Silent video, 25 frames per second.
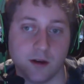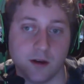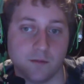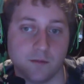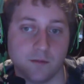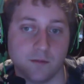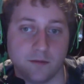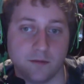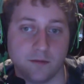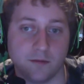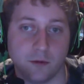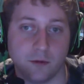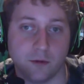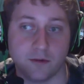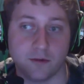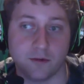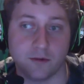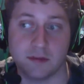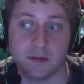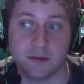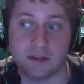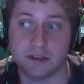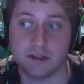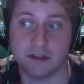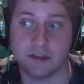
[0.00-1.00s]
forcing
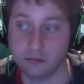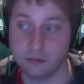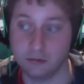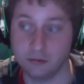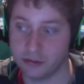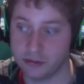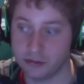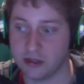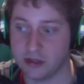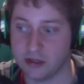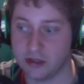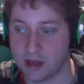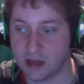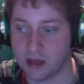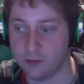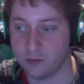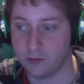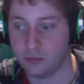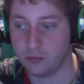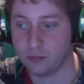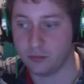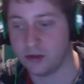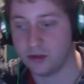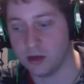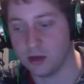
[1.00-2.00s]
me to lose the game
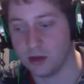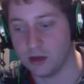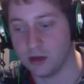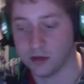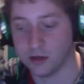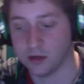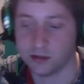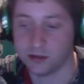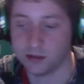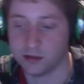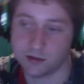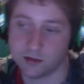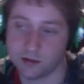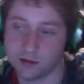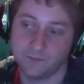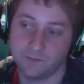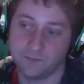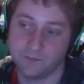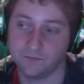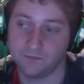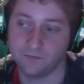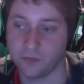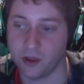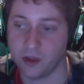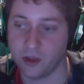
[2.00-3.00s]
because
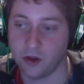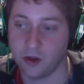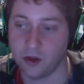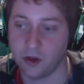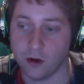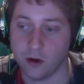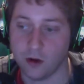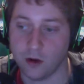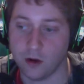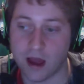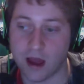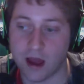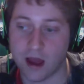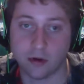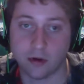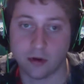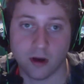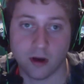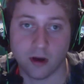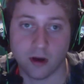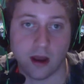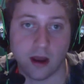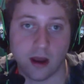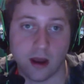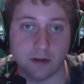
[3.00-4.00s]
I
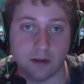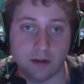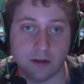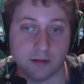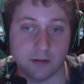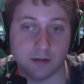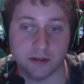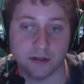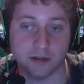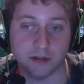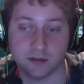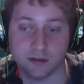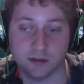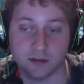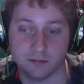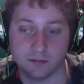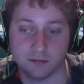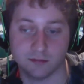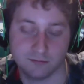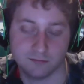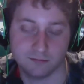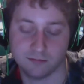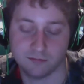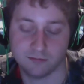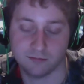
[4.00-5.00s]
thought I was able to
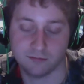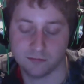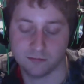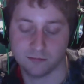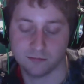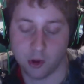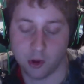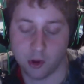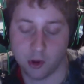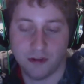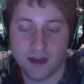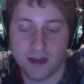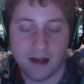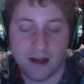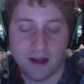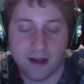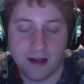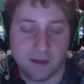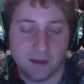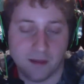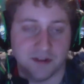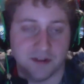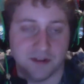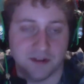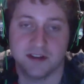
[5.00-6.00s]
hold down
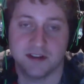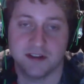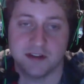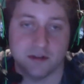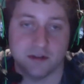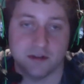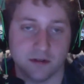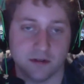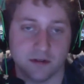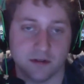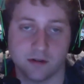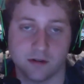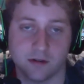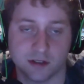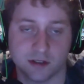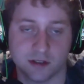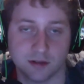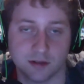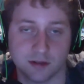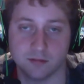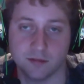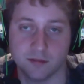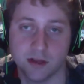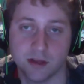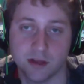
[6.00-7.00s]
that position or
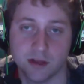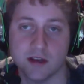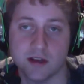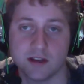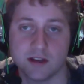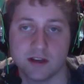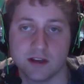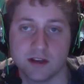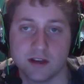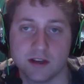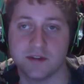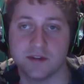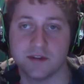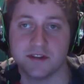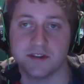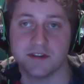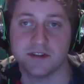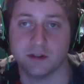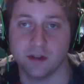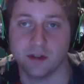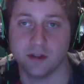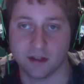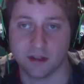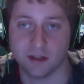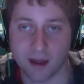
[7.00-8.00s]
something
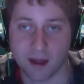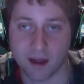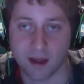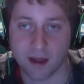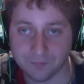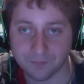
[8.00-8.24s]
silly like that.